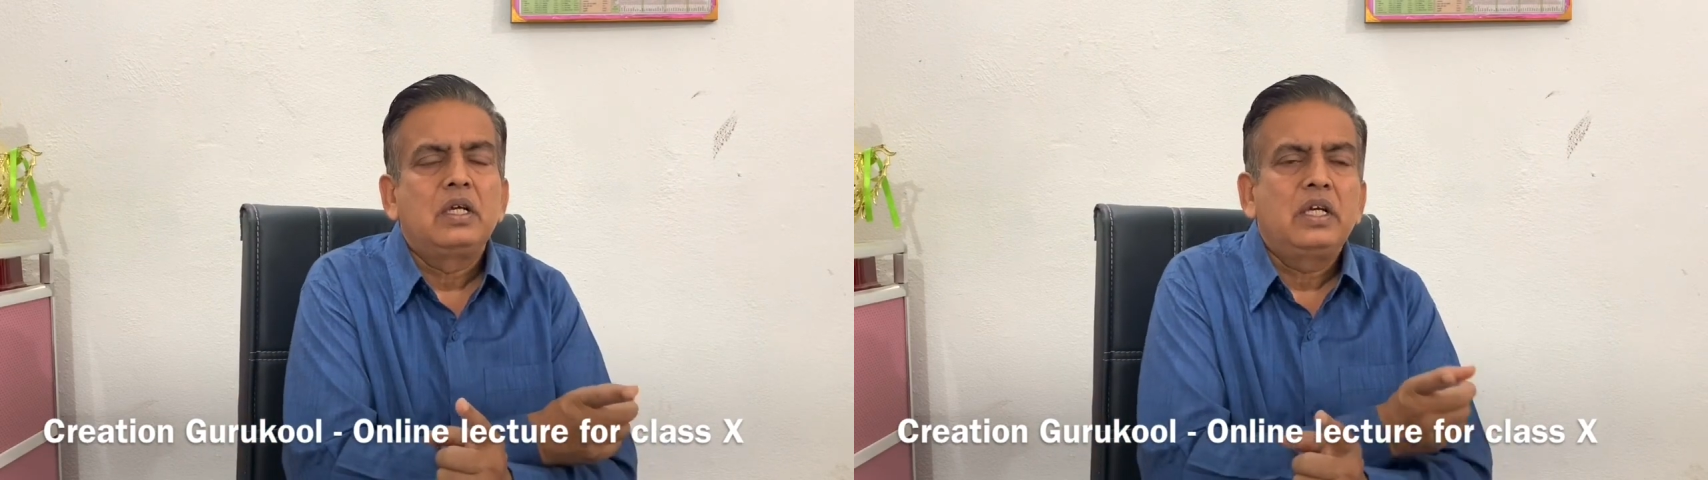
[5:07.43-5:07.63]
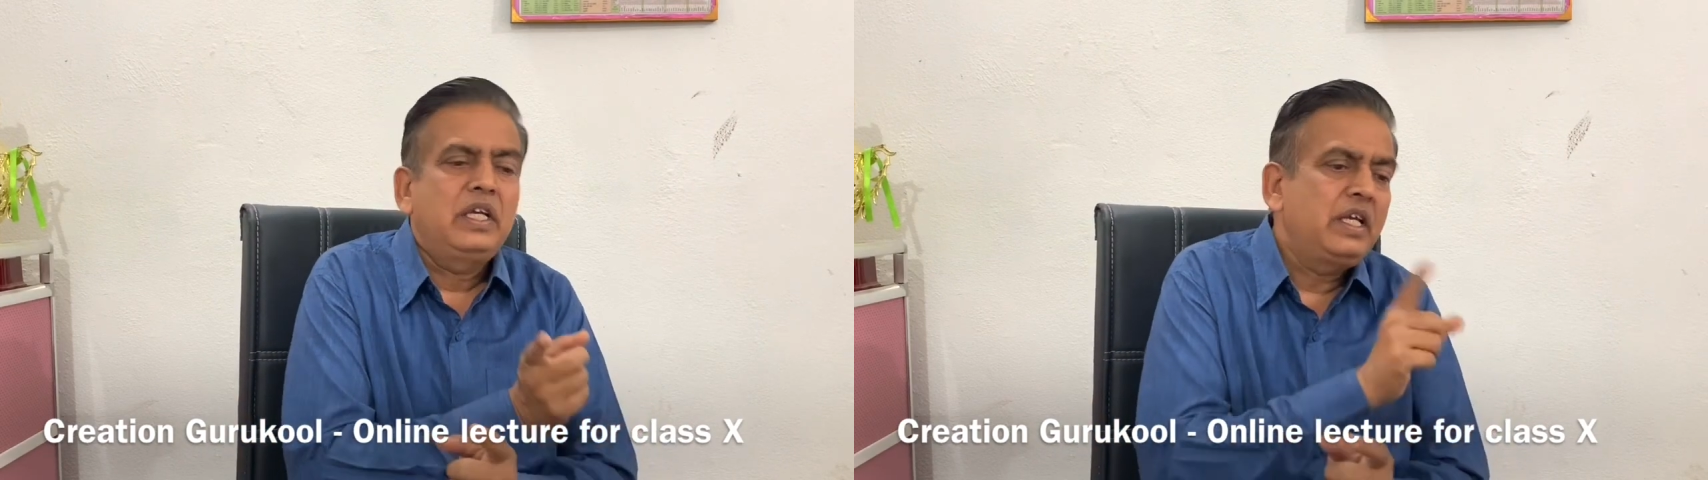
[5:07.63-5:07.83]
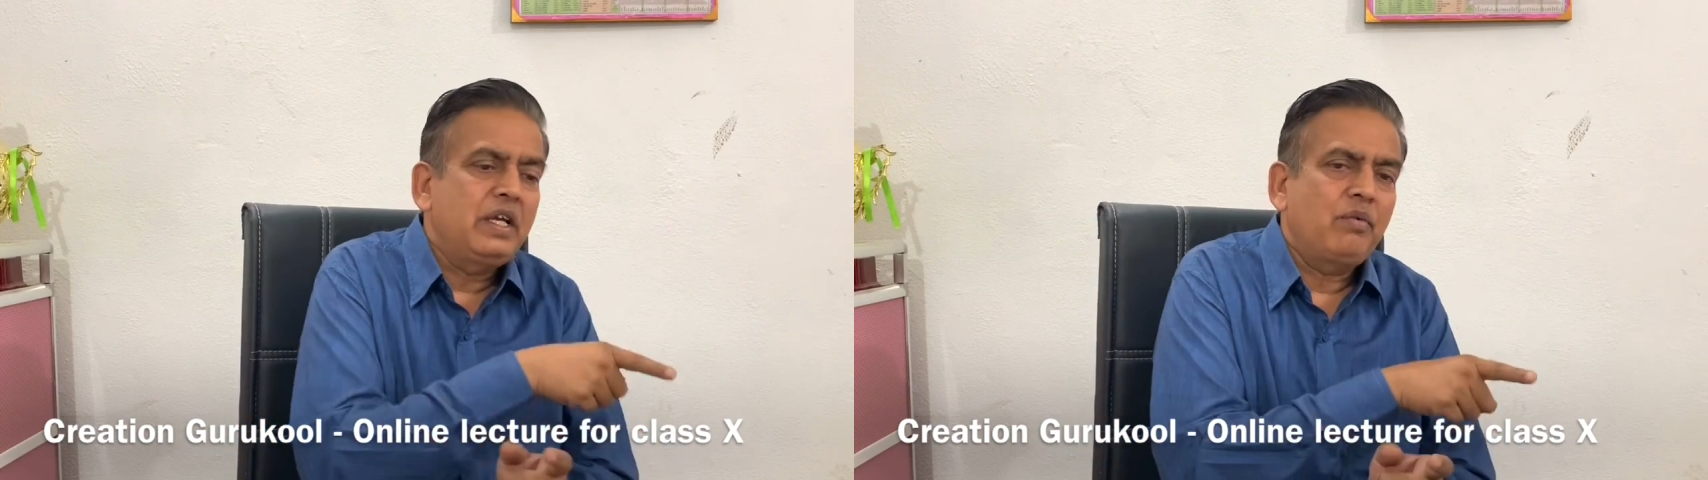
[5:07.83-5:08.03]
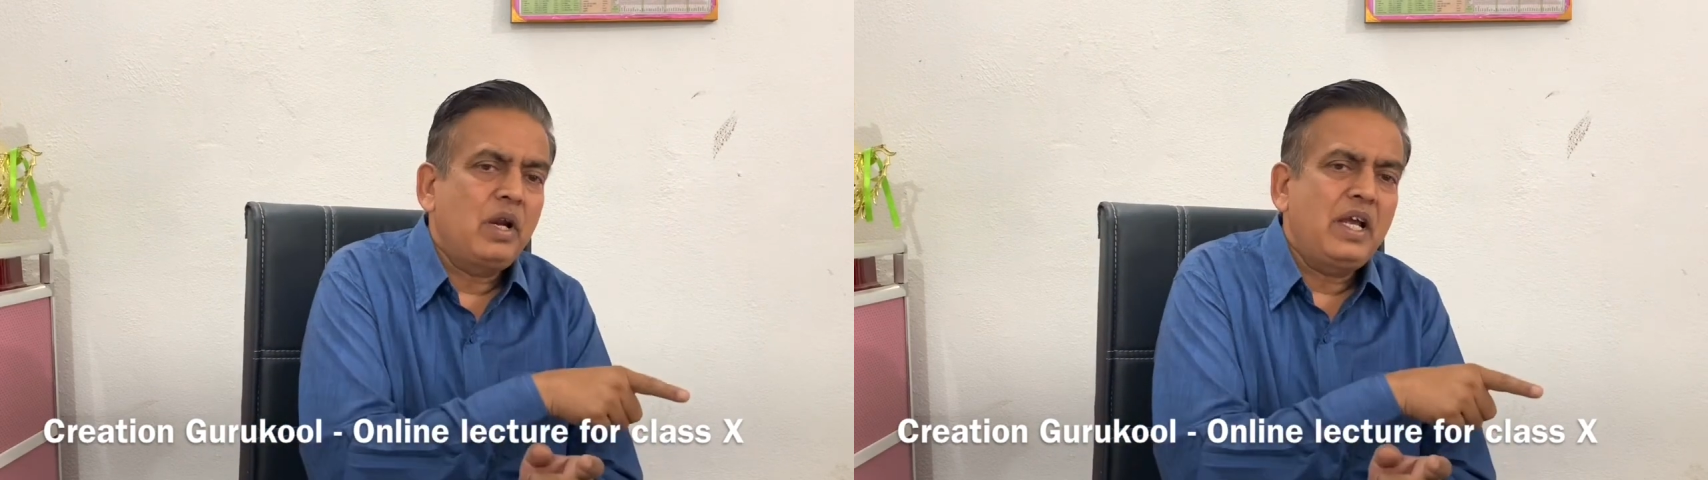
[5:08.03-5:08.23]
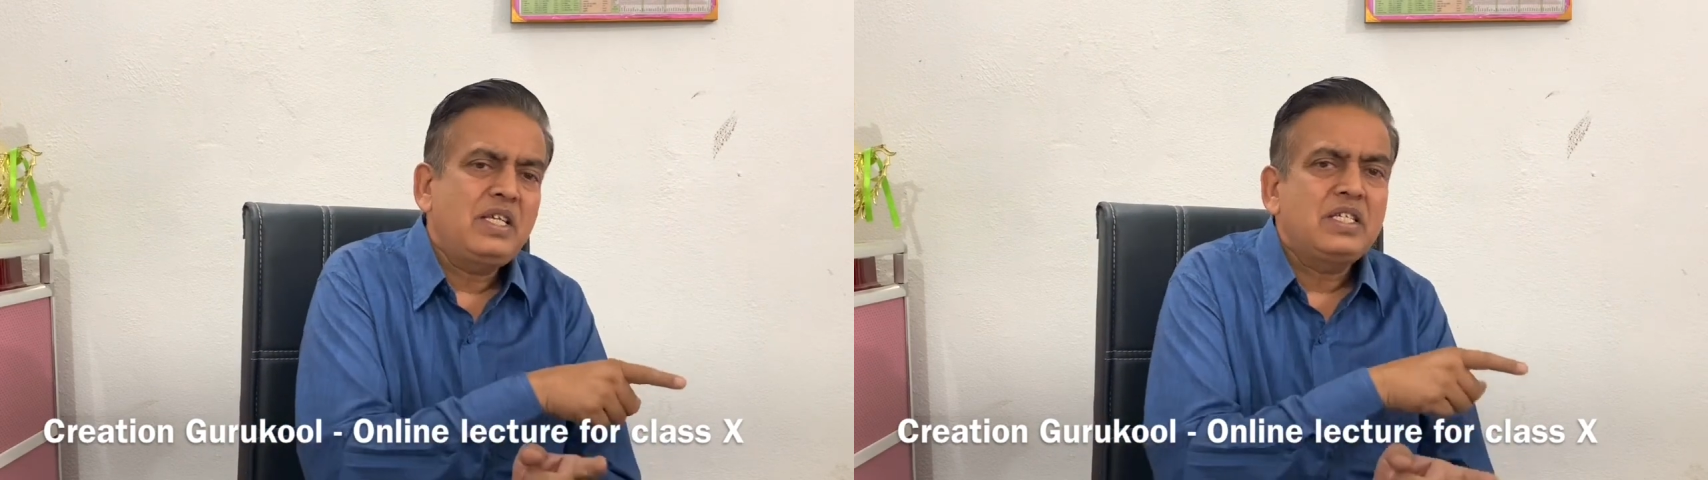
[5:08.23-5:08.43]
He gave
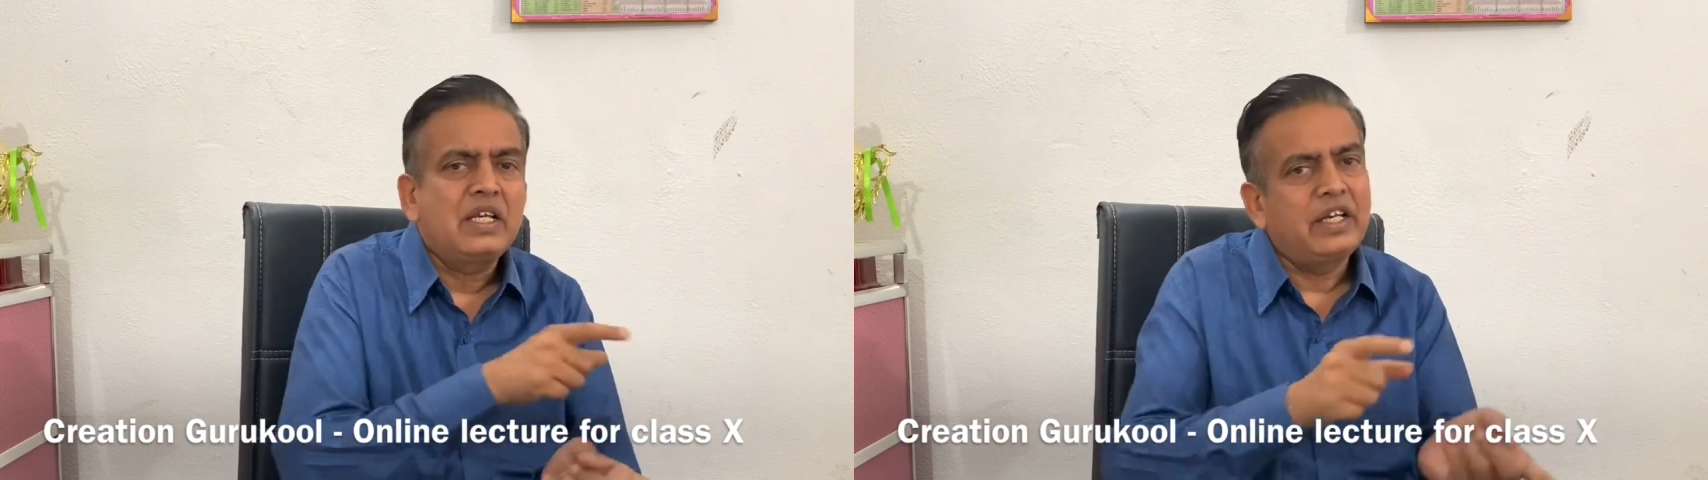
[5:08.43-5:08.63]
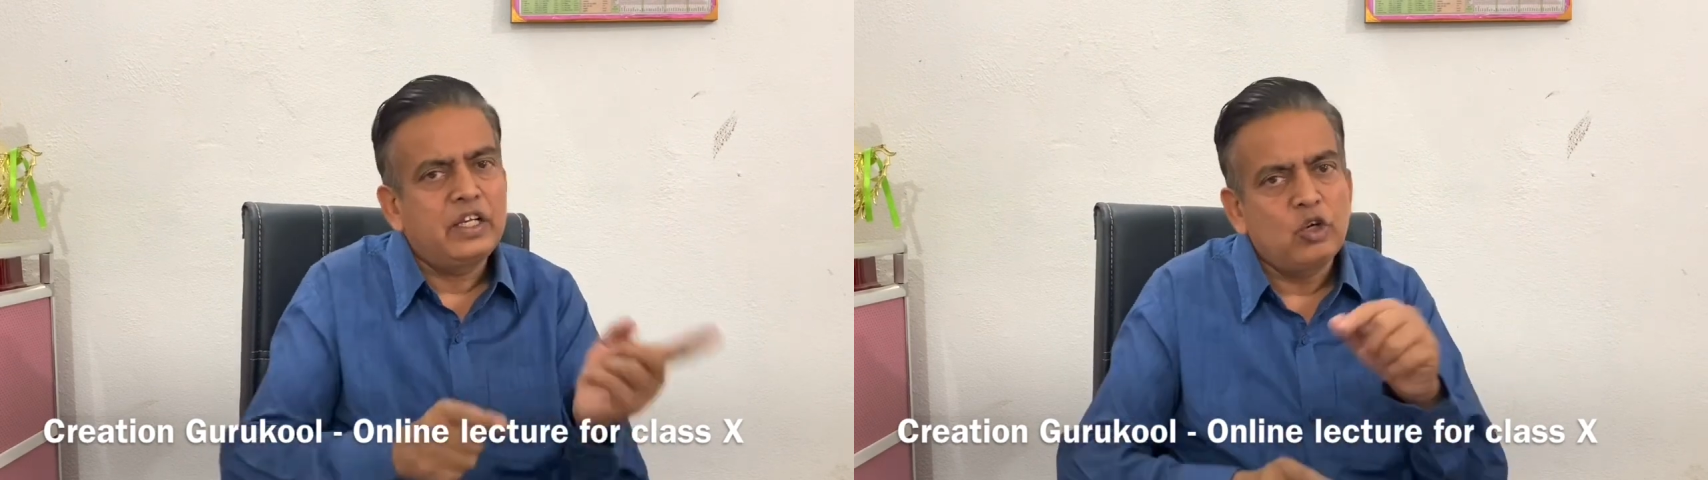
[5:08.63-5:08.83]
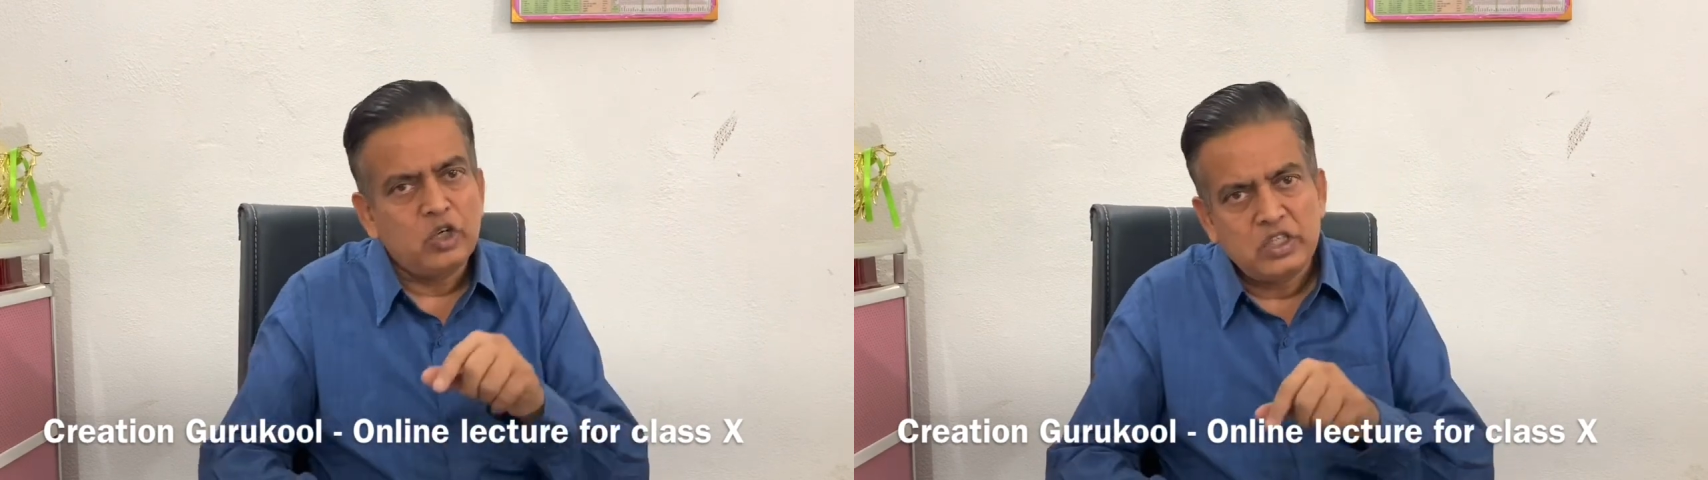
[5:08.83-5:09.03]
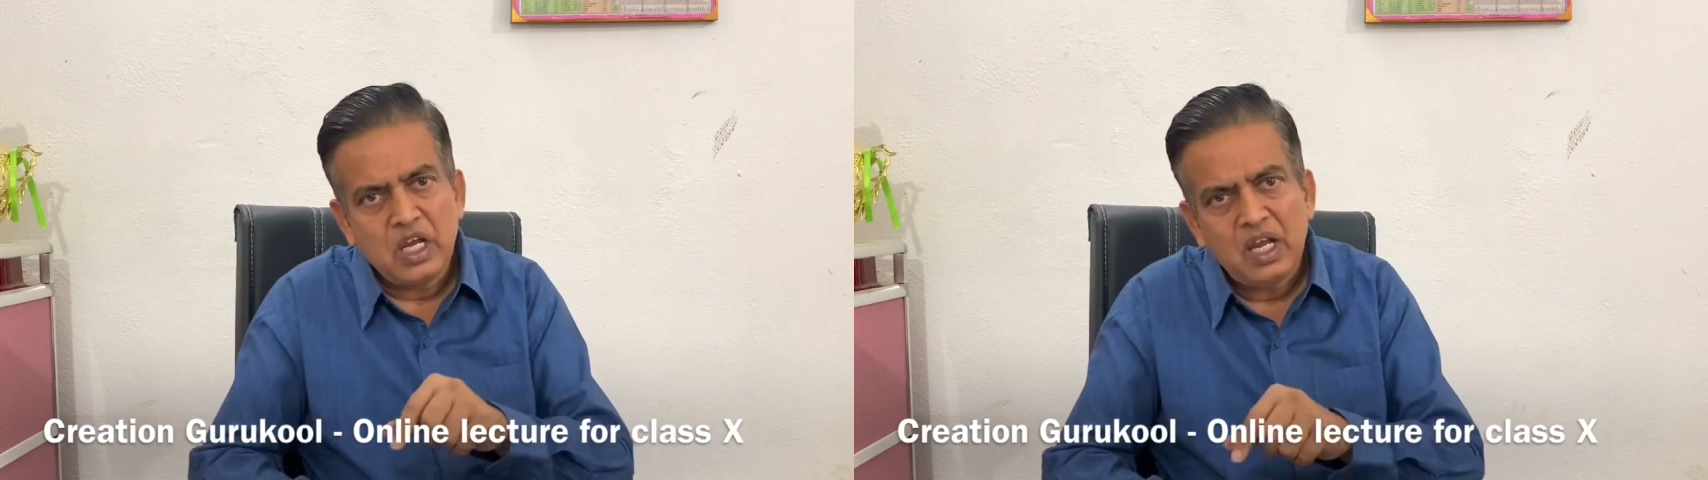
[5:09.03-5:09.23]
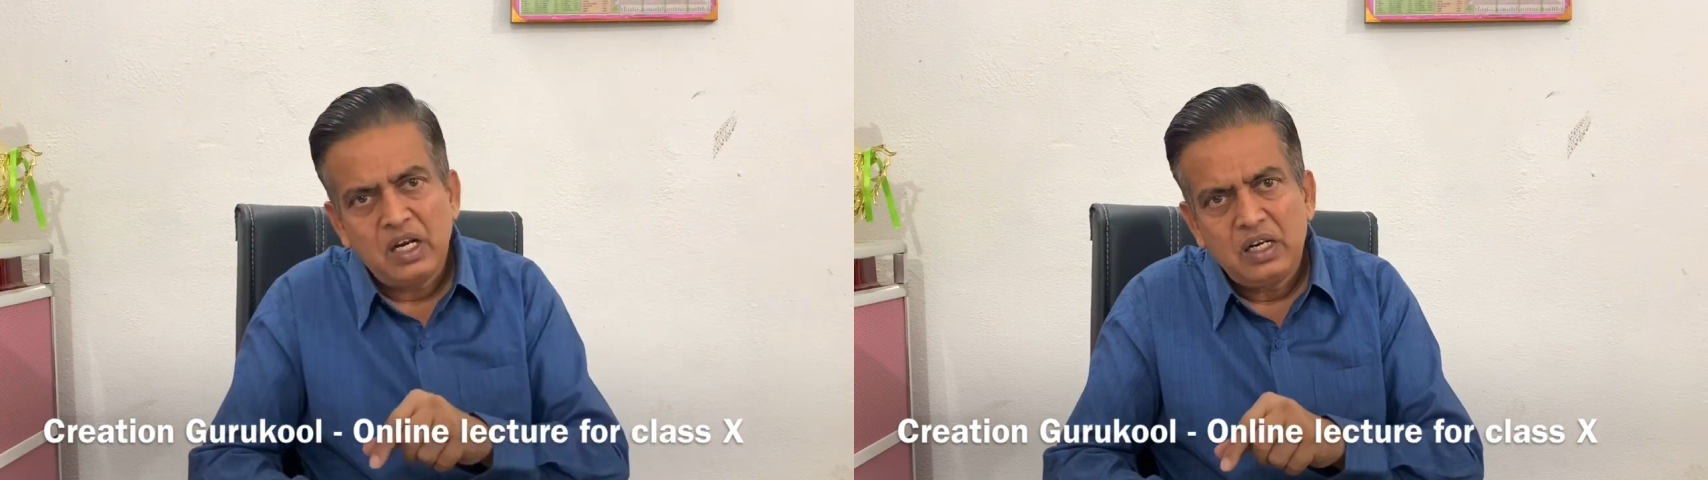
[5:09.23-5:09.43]
rice and he got
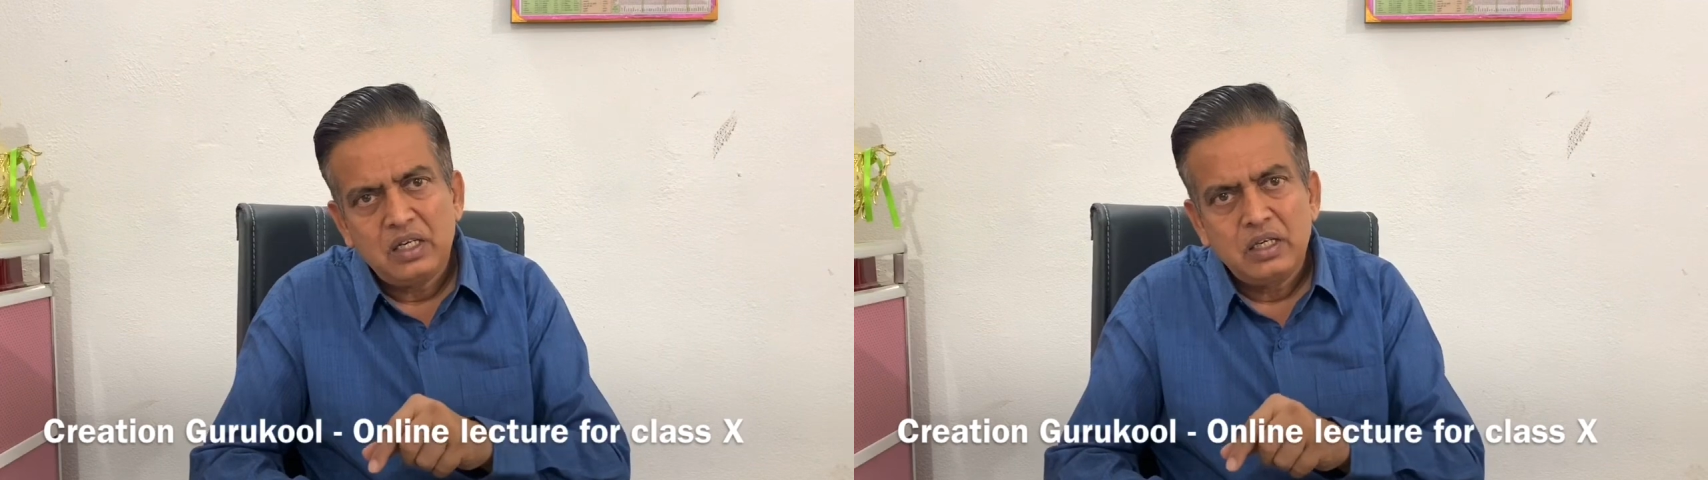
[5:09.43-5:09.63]
dal.